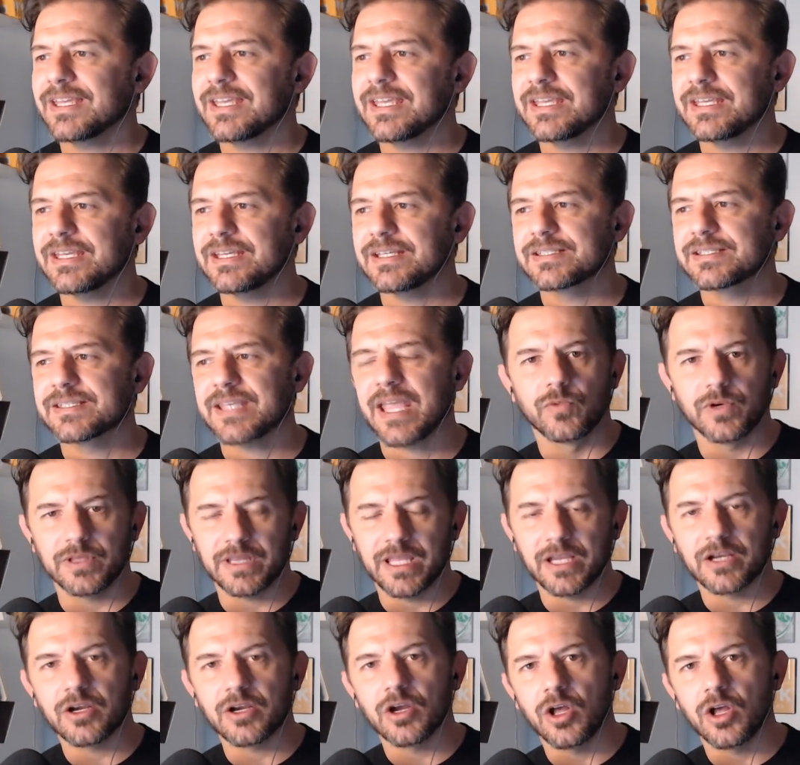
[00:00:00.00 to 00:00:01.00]
is what
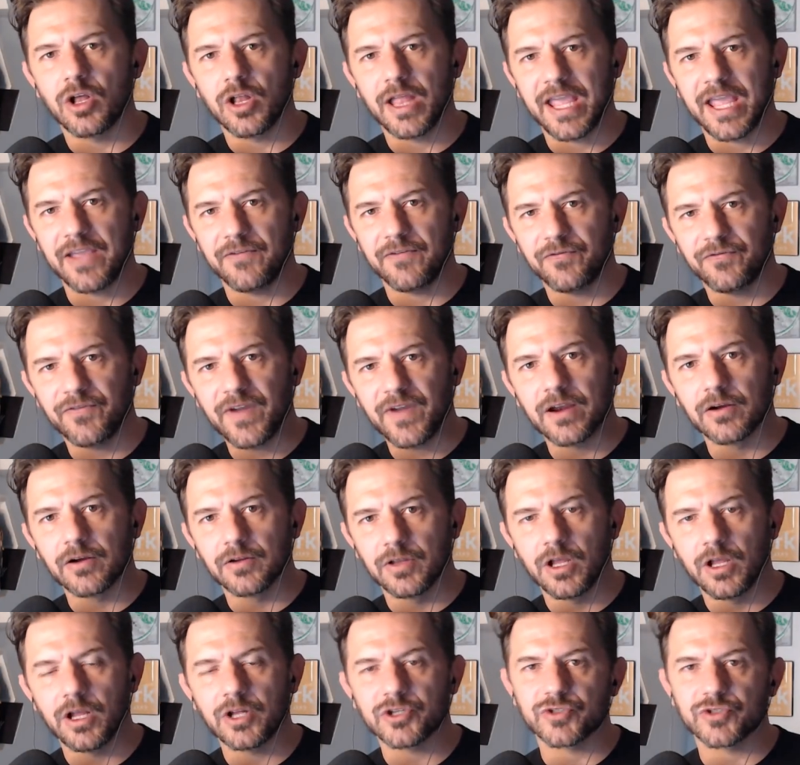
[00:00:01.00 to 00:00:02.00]
they call a fair
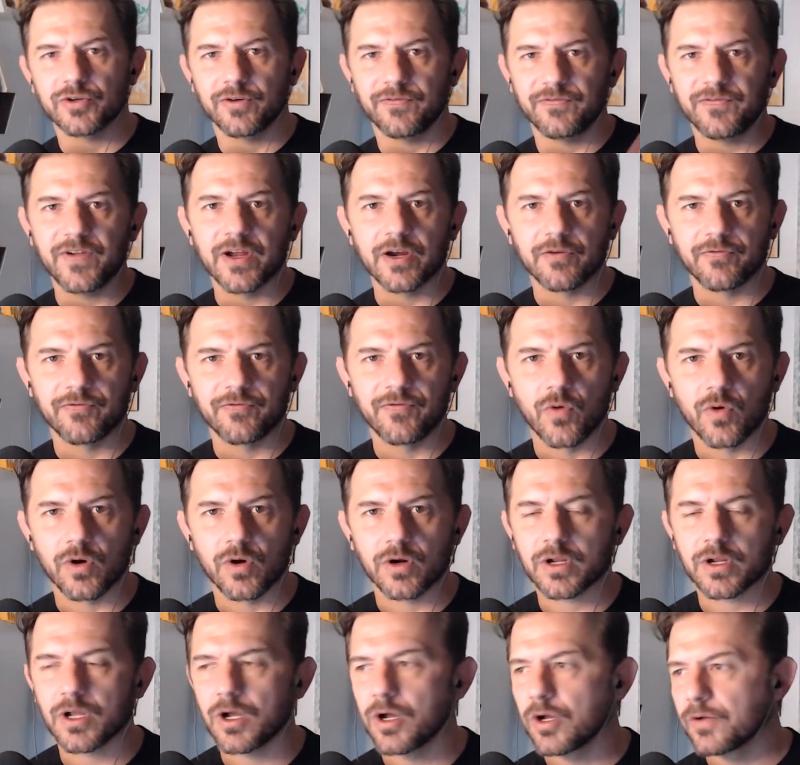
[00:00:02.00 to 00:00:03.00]
launch or a fair
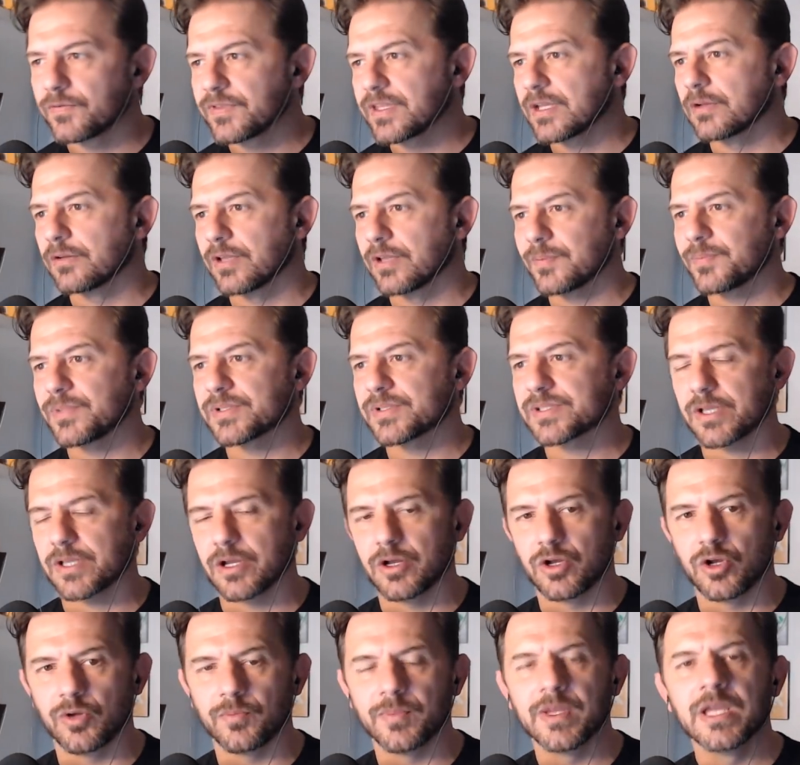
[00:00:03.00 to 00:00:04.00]
fork of the Olympus
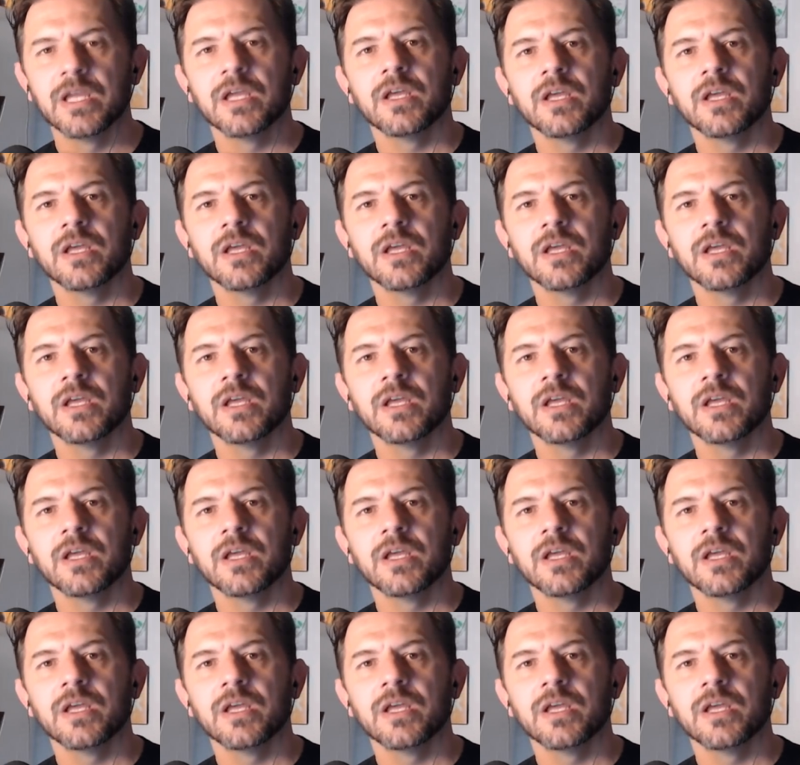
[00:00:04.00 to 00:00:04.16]
OHM.